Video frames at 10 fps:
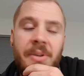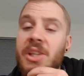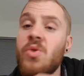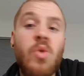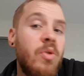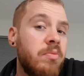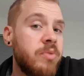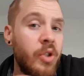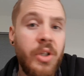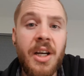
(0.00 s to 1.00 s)
But there's all
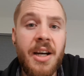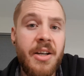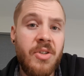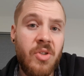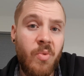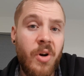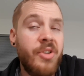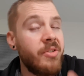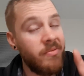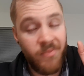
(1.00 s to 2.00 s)
good guys to
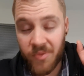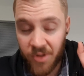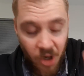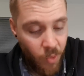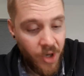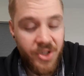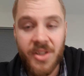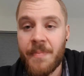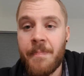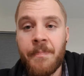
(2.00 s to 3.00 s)
watch, go
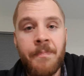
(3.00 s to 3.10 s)
watch them.